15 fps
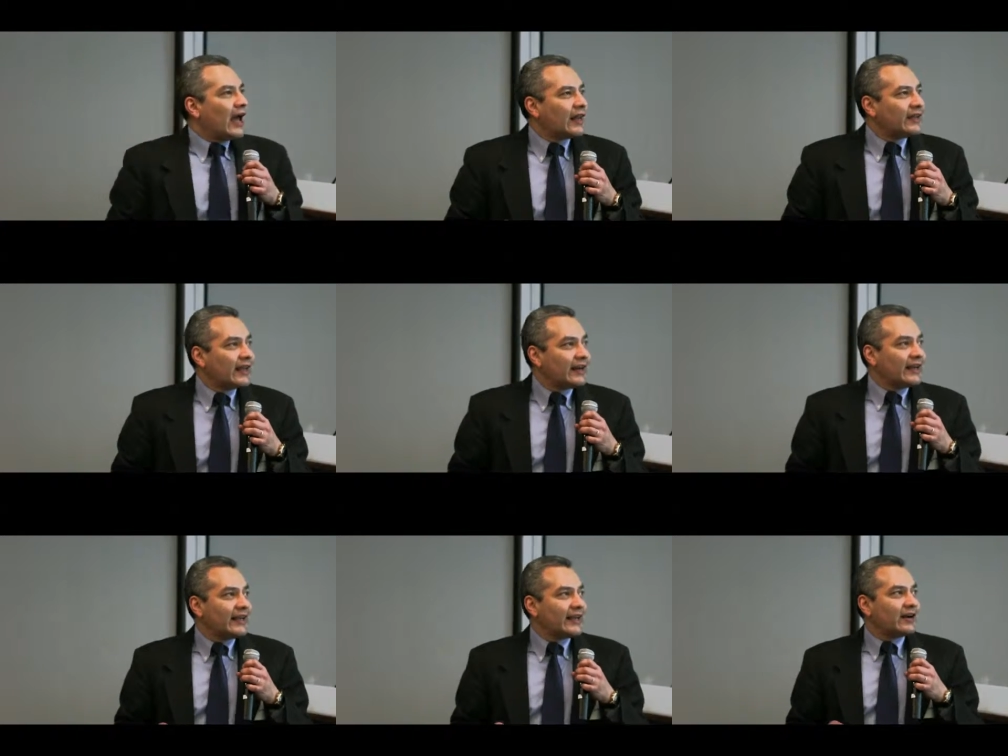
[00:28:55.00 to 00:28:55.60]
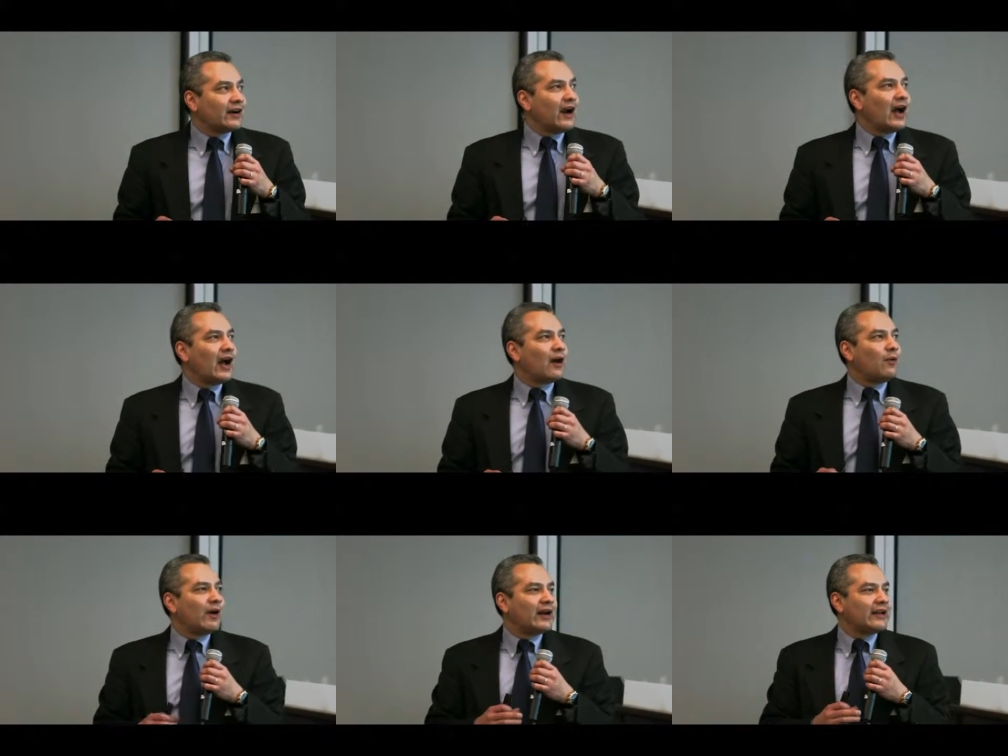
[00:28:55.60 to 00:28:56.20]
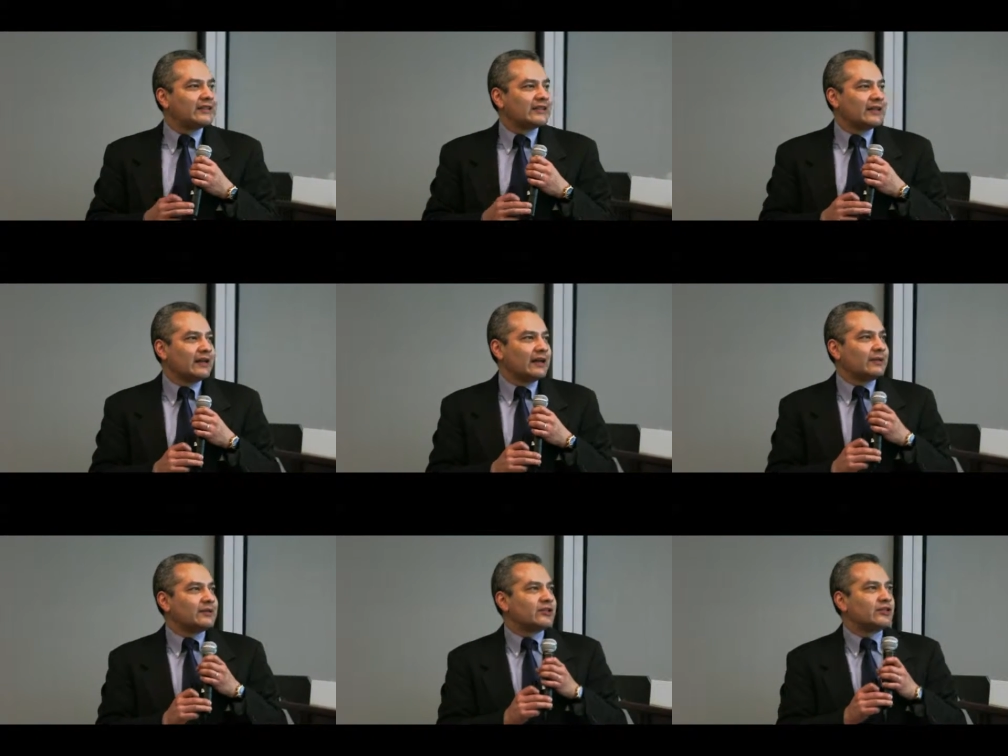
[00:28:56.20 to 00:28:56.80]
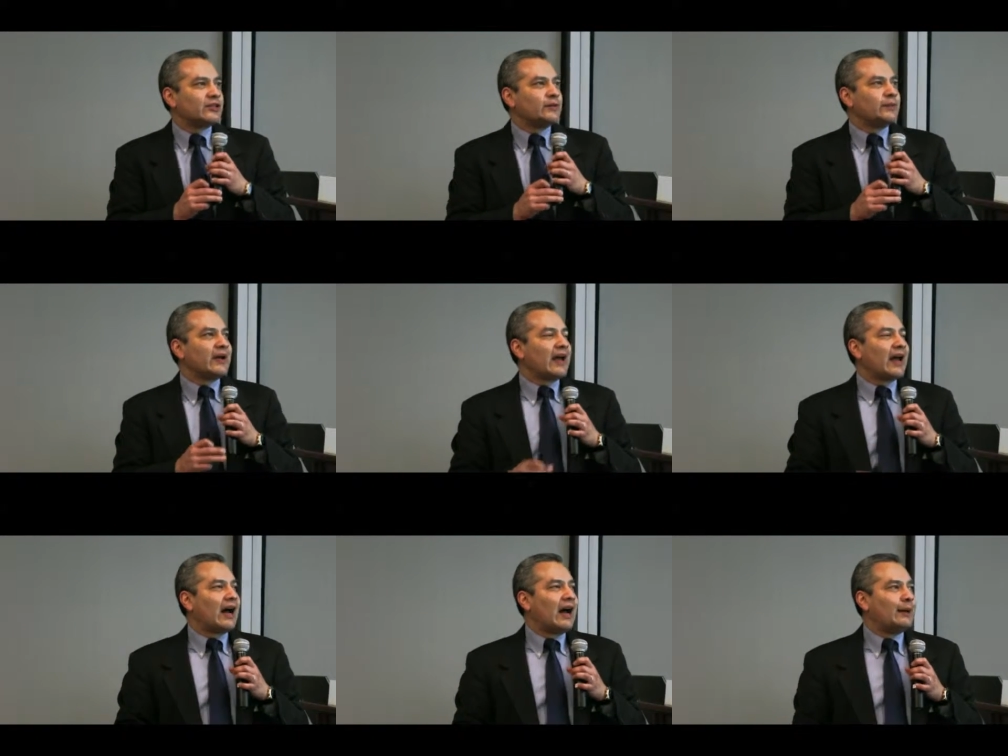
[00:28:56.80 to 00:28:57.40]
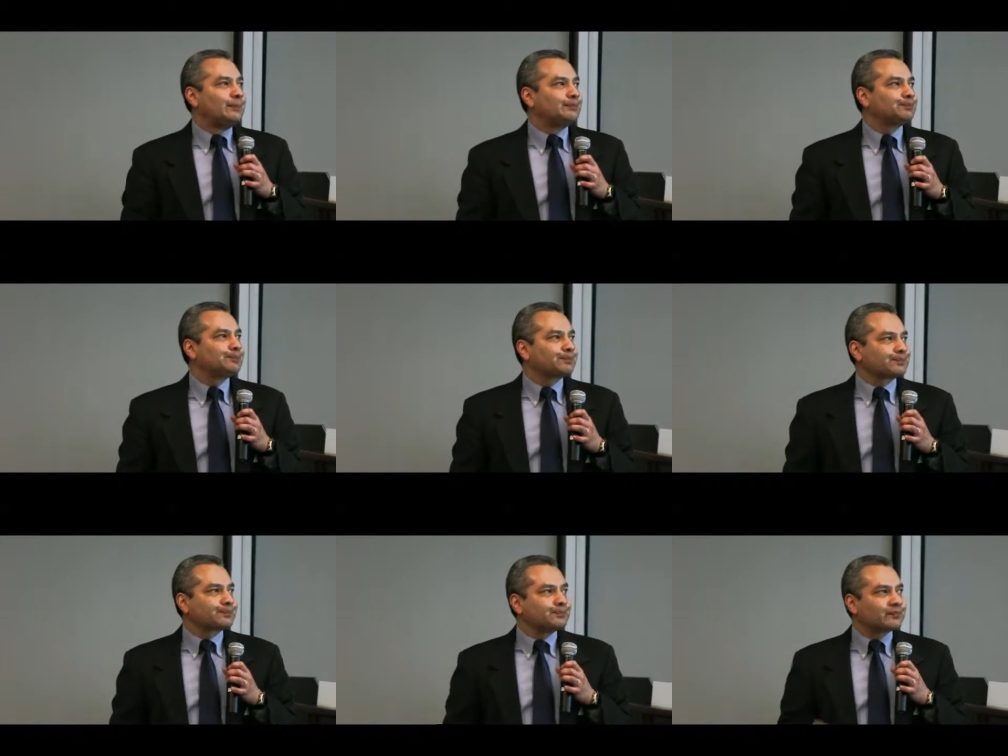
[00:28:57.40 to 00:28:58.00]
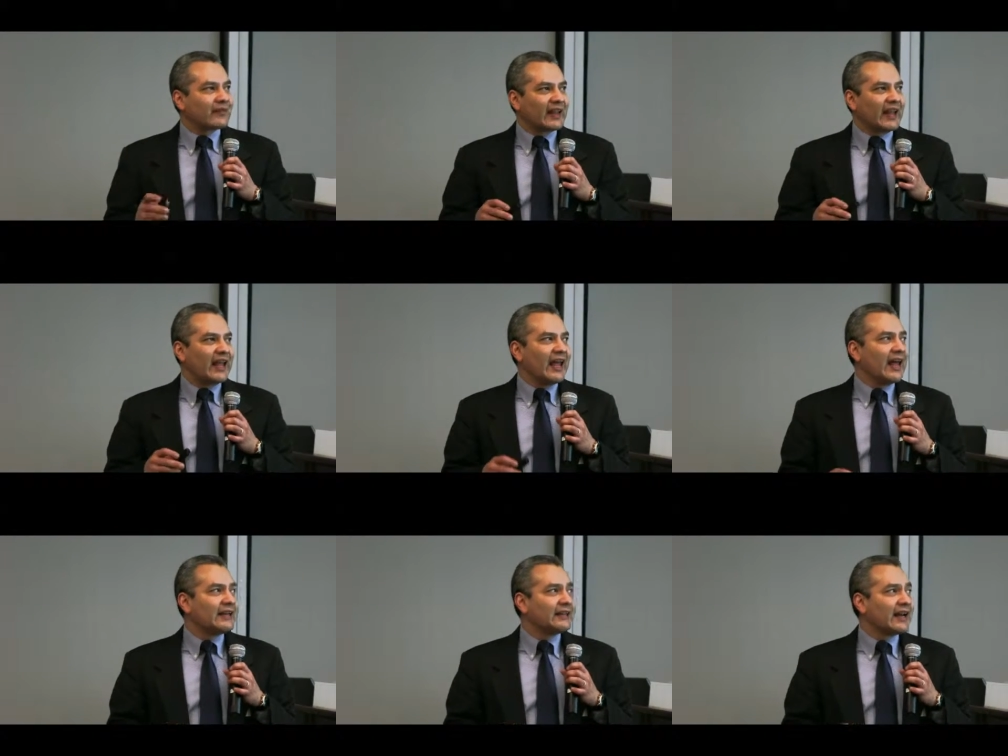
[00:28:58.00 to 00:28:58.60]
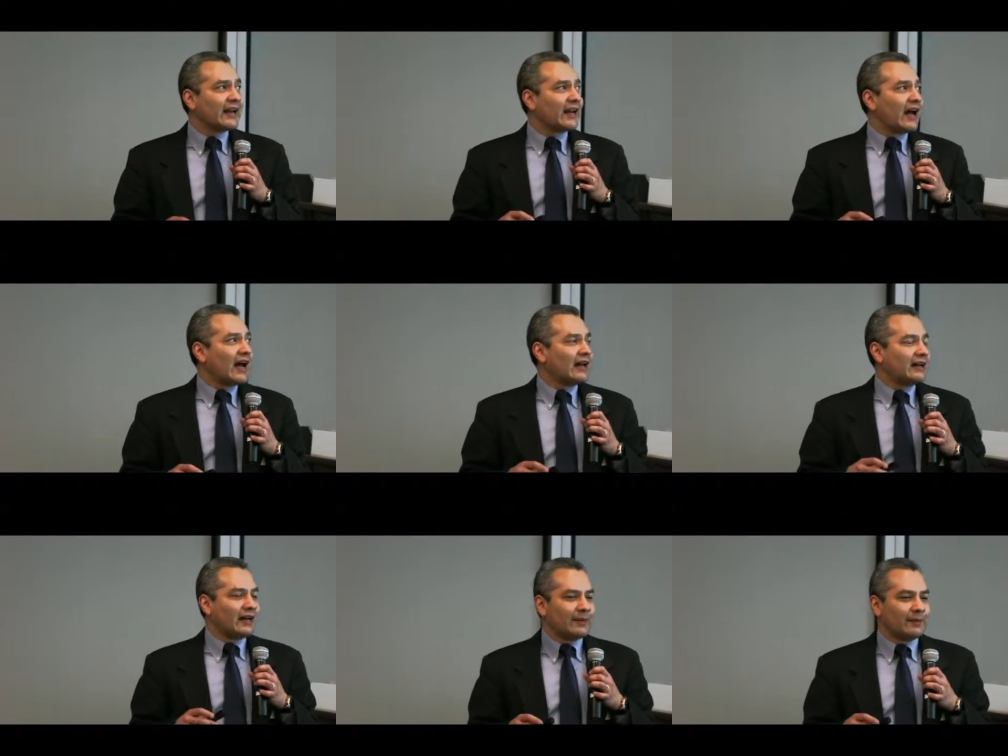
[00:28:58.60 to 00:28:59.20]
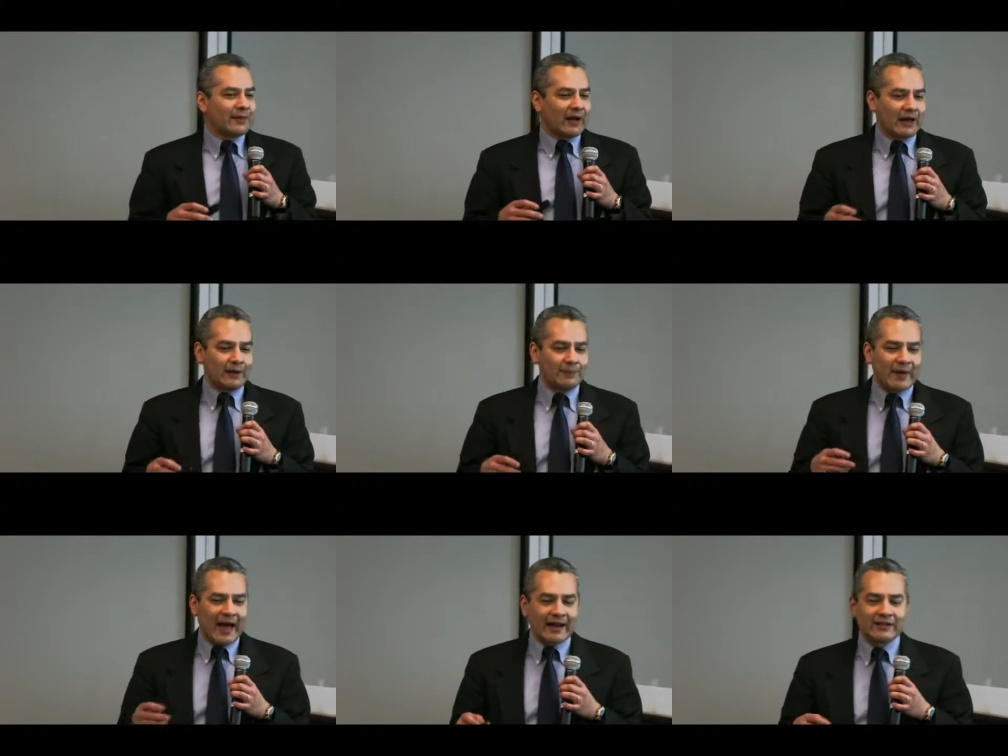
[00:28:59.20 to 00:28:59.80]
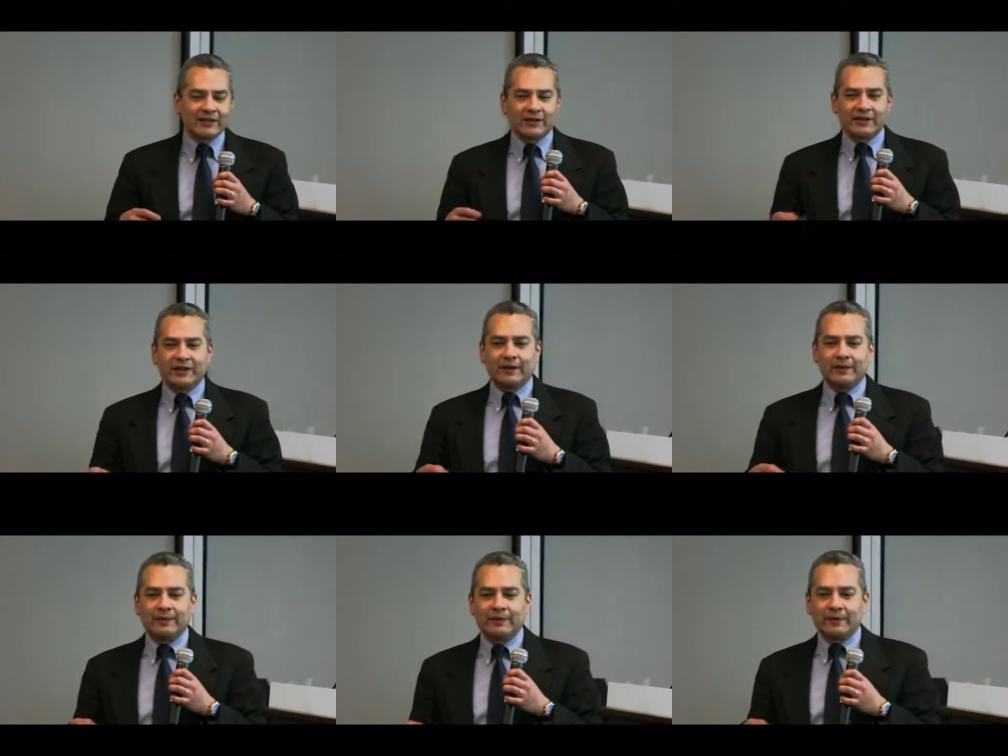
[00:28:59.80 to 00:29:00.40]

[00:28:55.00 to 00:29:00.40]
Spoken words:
And then here, I wanted to end on back to the